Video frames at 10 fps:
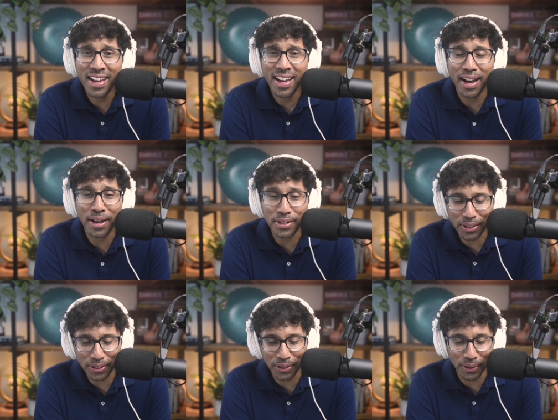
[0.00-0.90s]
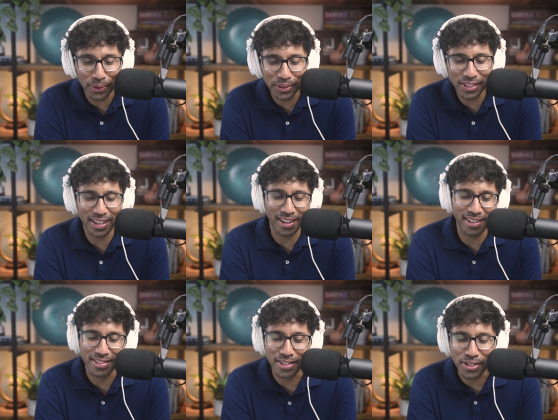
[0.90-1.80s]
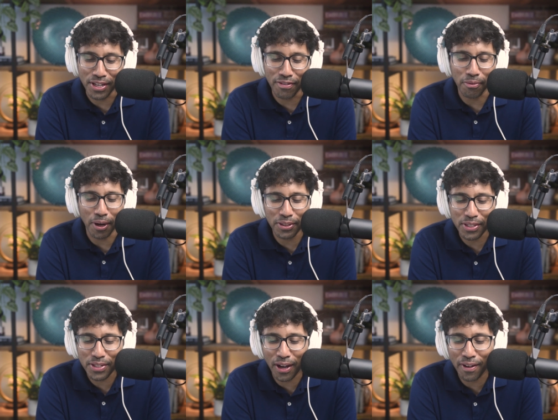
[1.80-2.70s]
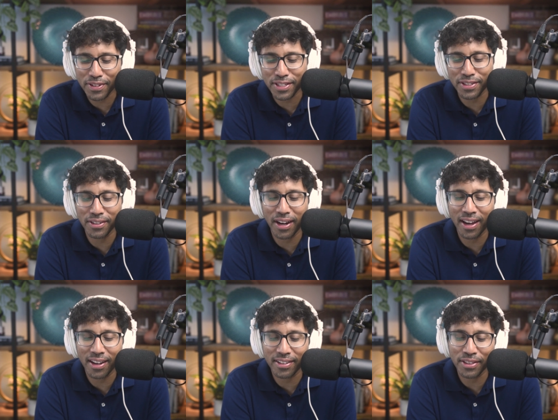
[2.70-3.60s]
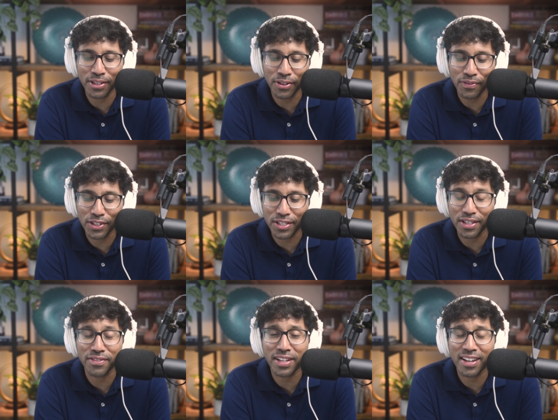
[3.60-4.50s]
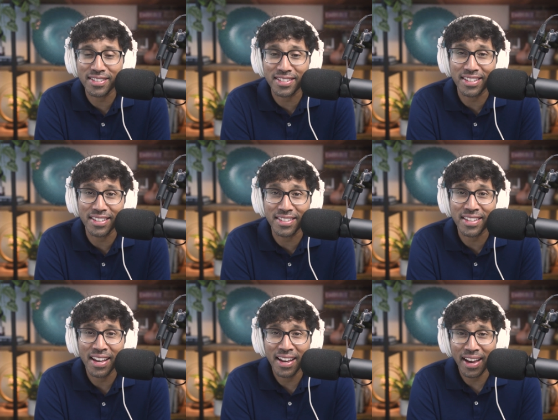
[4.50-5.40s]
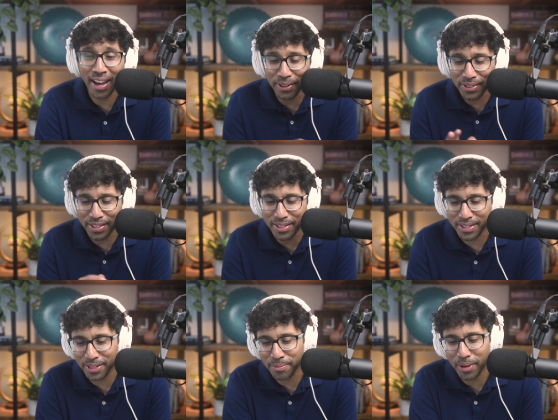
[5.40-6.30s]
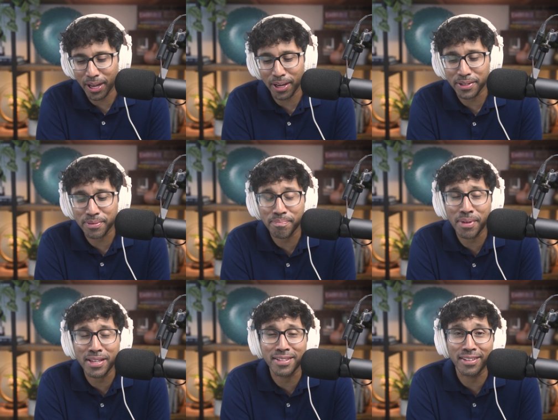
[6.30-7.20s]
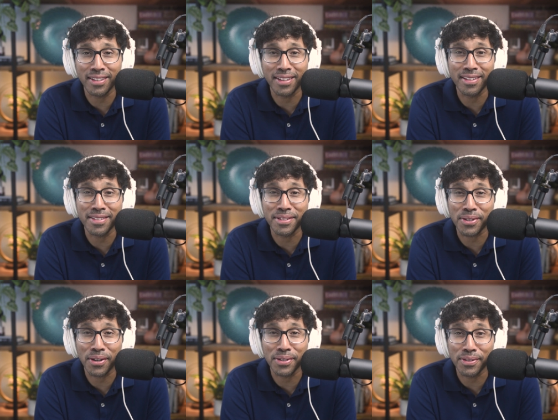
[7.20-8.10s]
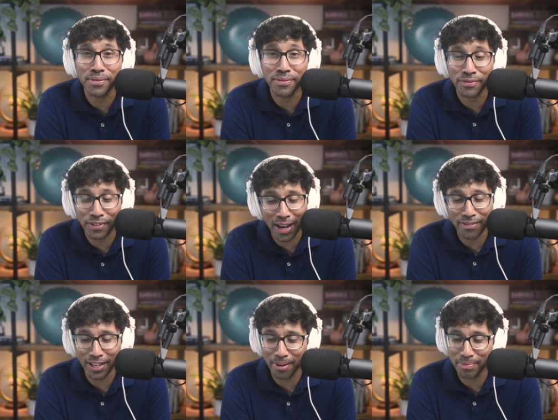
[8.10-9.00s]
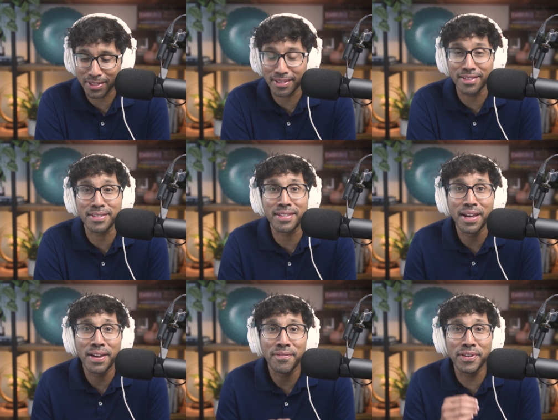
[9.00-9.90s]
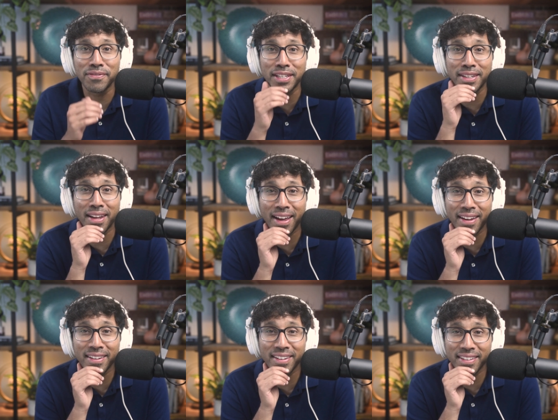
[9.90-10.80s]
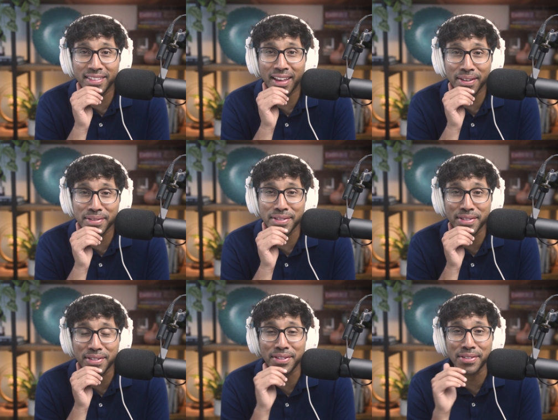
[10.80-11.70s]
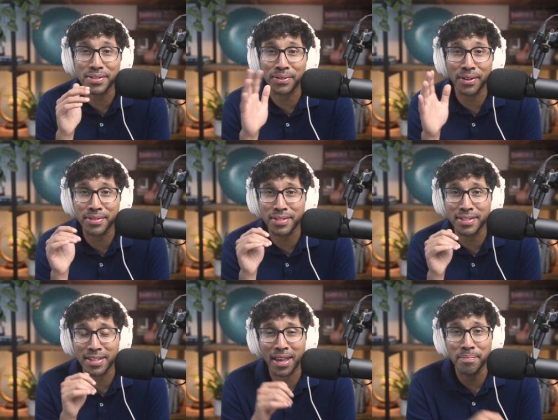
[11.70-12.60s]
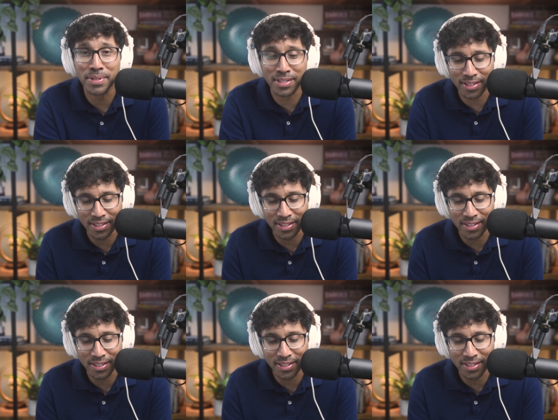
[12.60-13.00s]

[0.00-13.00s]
Dr. Gold is the Chief Wellness Officer at the University of Tennessee's health system. Basically is in charge of 5 campuses, 59,000 students across these campuses.